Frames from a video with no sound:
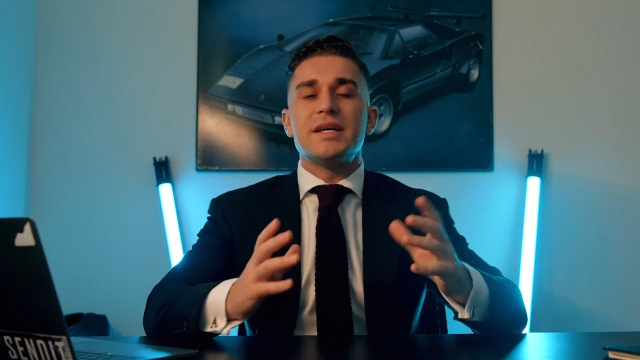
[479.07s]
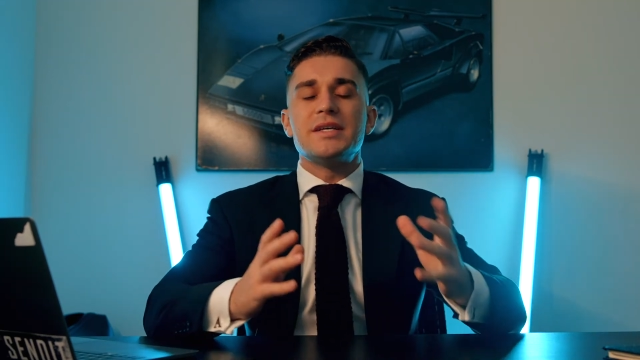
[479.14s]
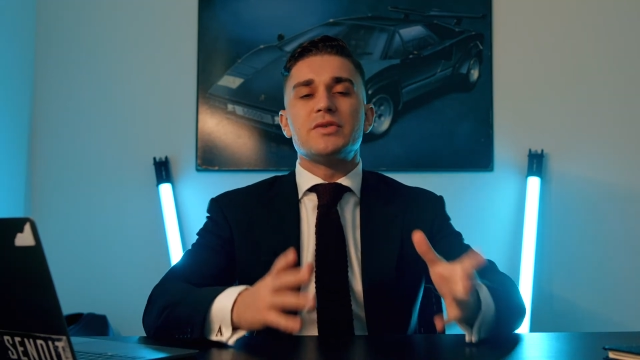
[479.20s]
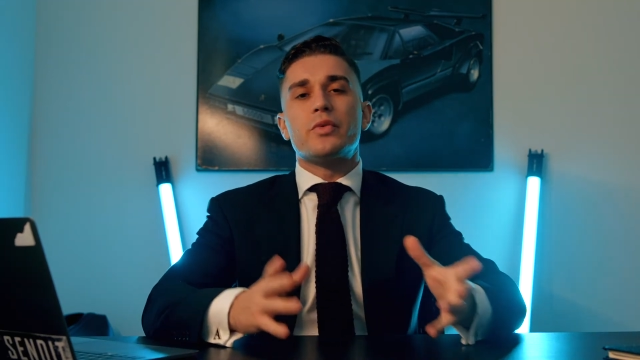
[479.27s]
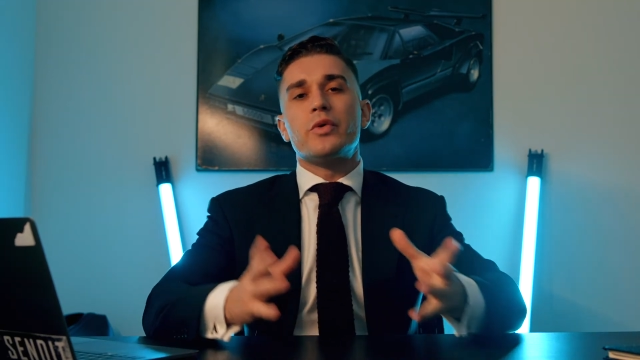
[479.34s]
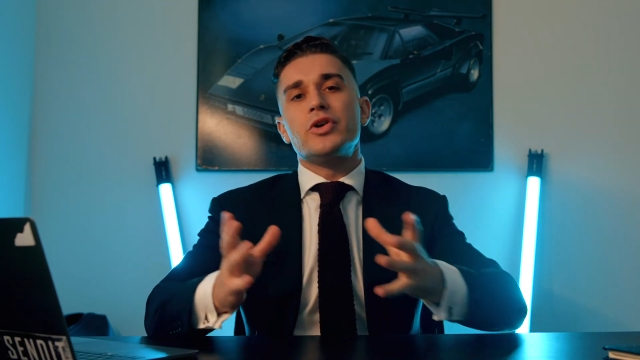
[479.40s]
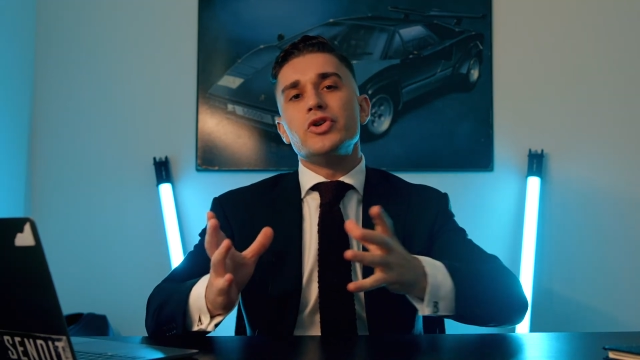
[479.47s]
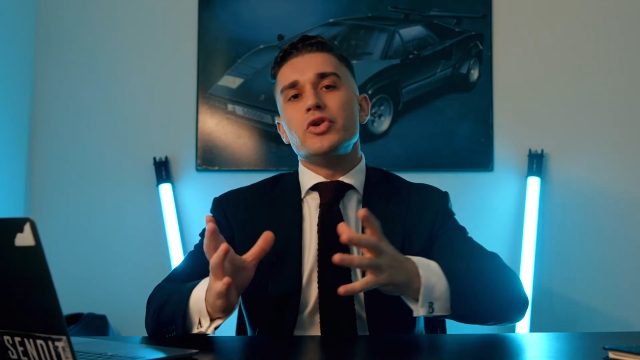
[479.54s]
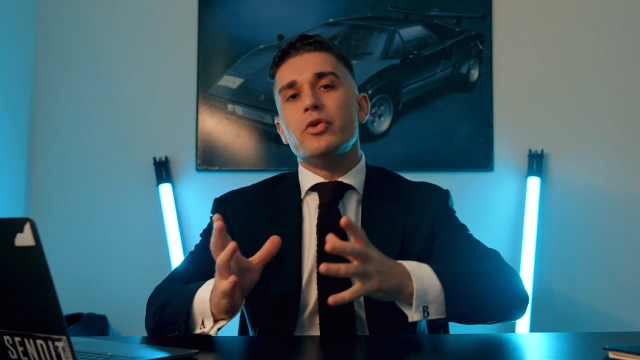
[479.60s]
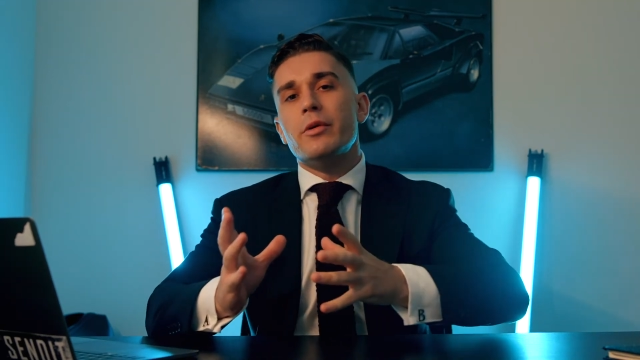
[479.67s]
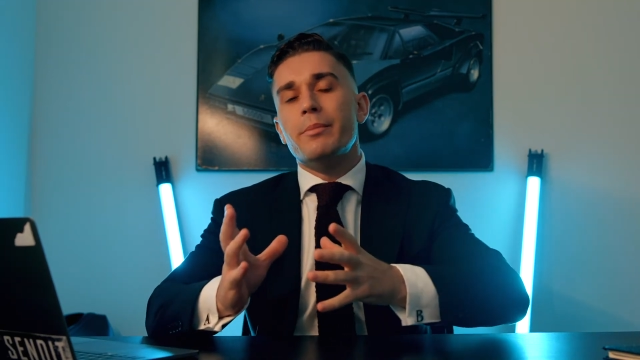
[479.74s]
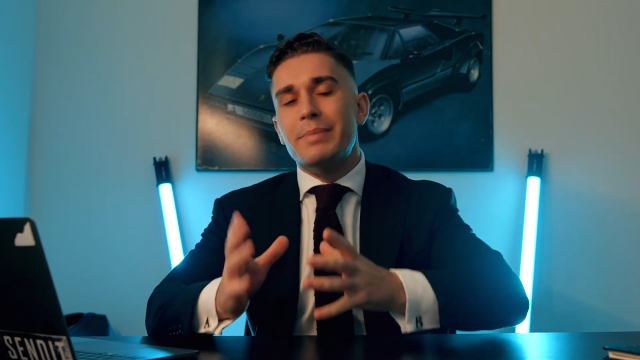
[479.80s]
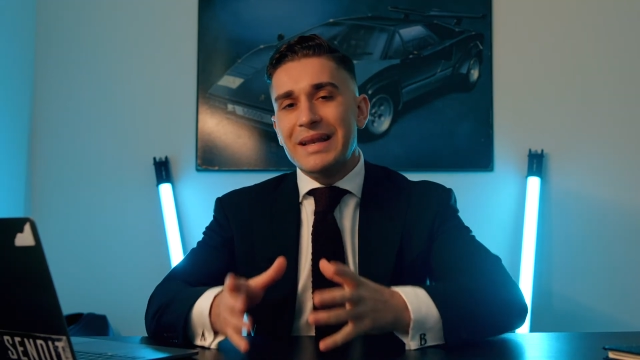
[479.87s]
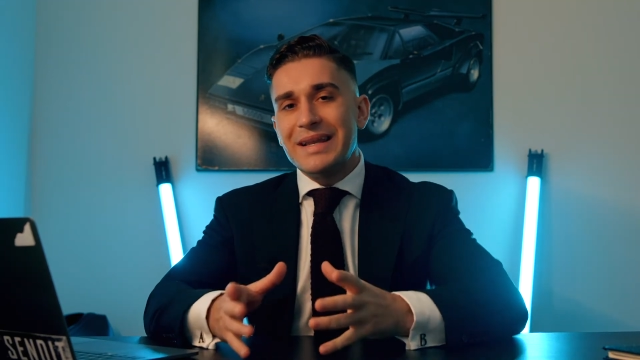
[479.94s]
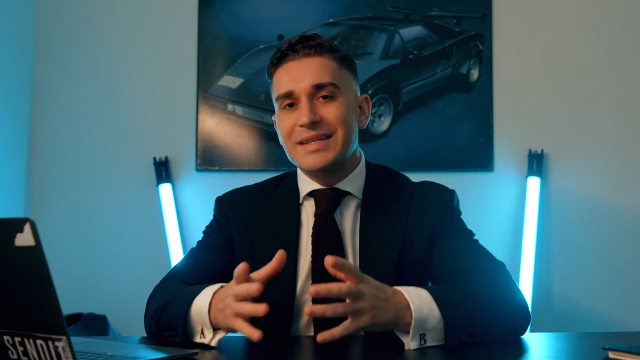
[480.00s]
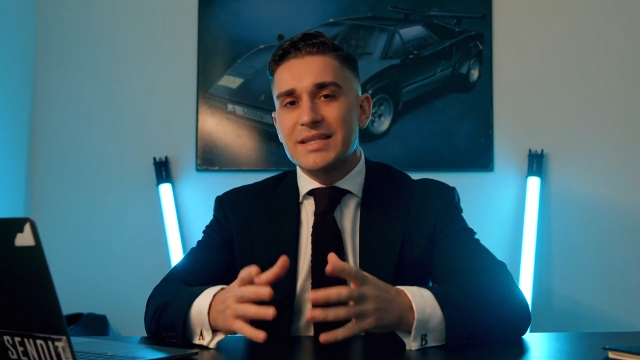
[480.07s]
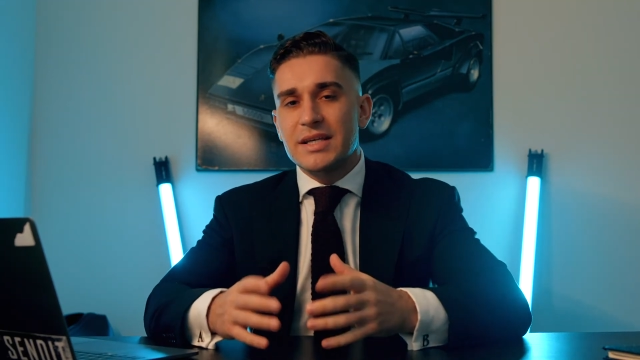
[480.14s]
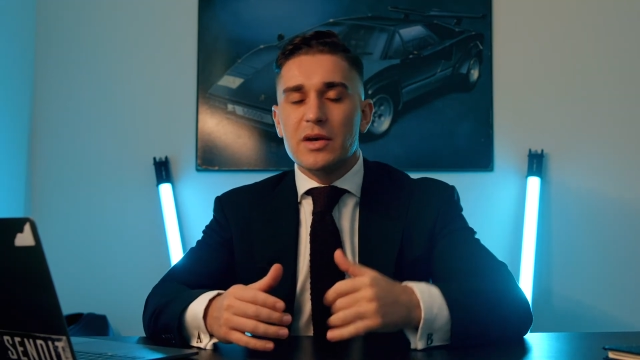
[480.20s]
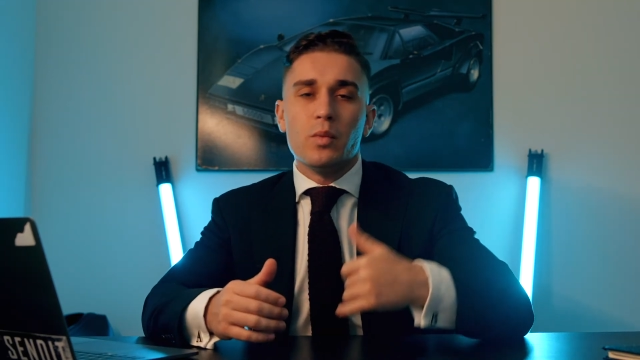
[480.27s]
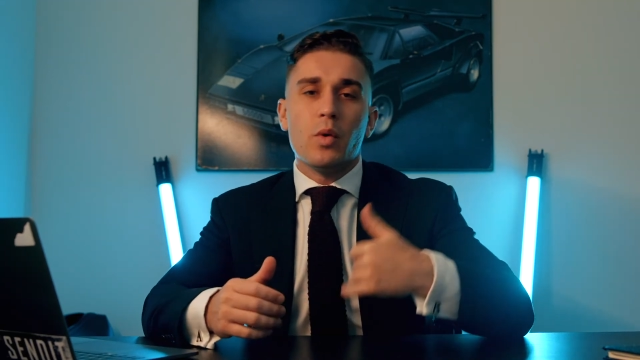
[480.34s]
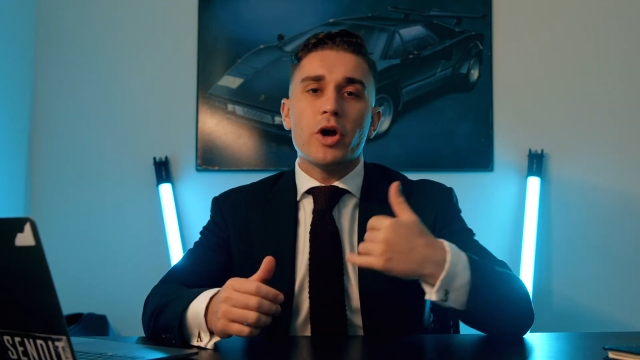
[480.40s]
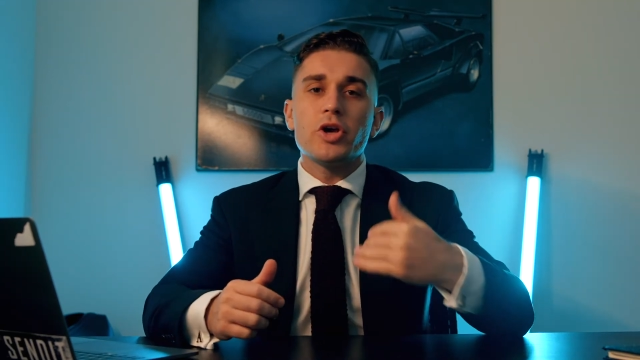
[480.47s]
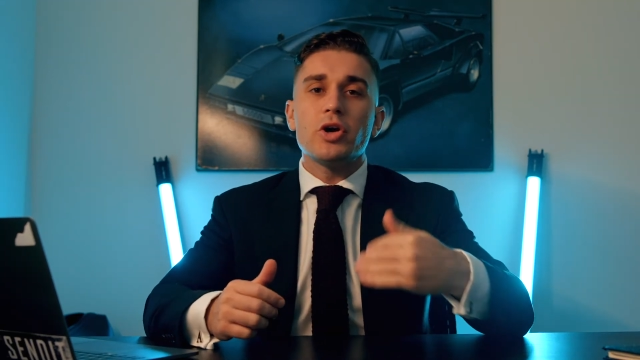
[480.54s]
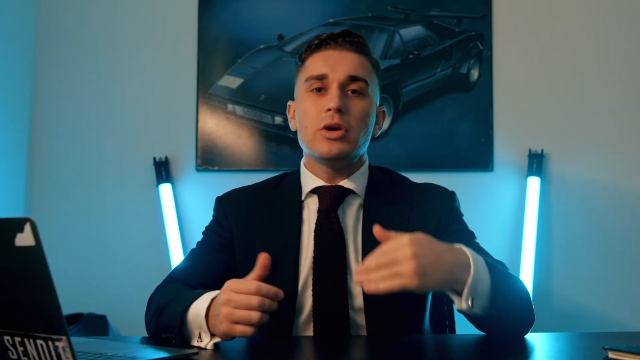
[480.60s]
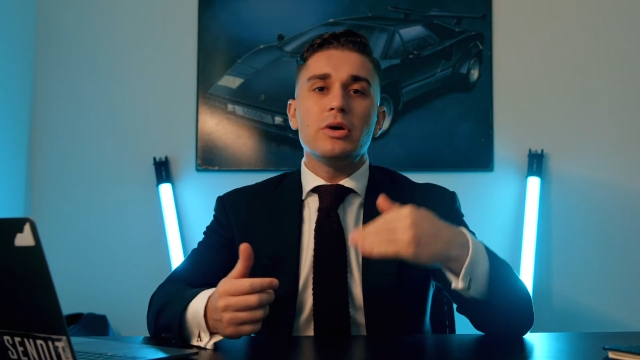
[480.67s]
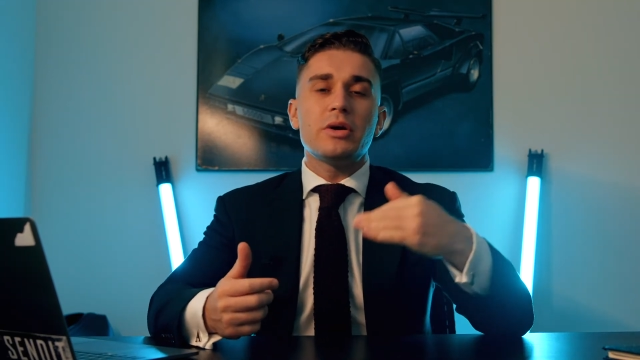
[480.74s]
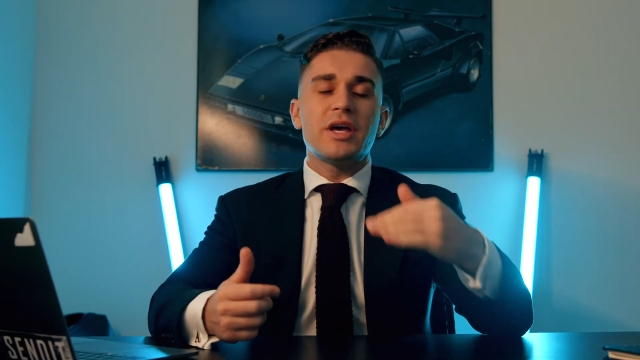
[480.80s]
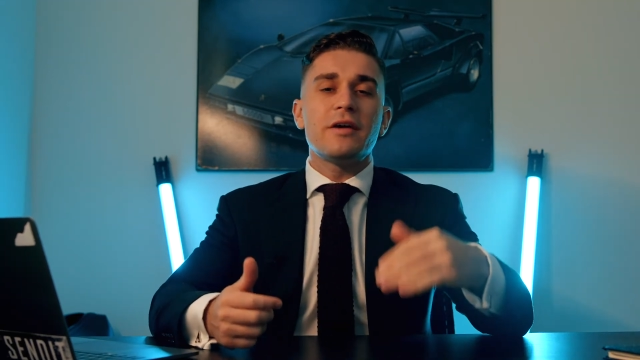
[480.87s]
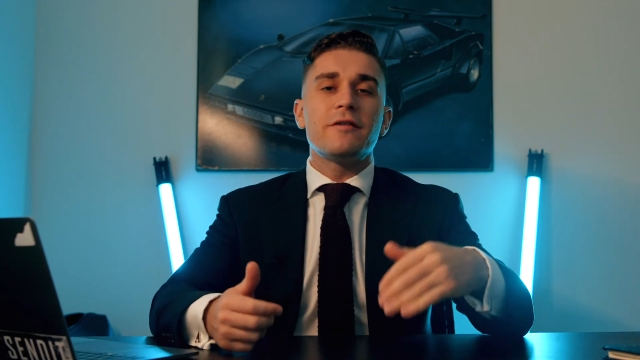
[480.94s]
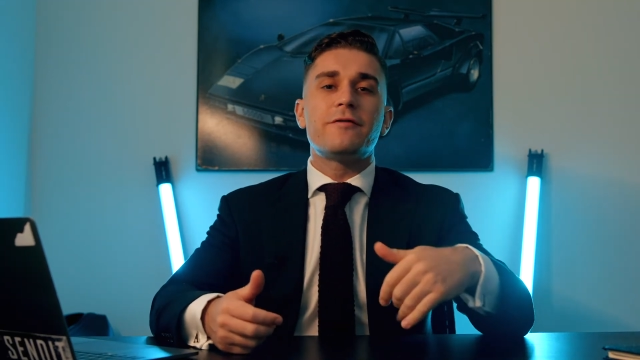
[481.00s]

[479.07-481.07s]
is renewability. What you're looking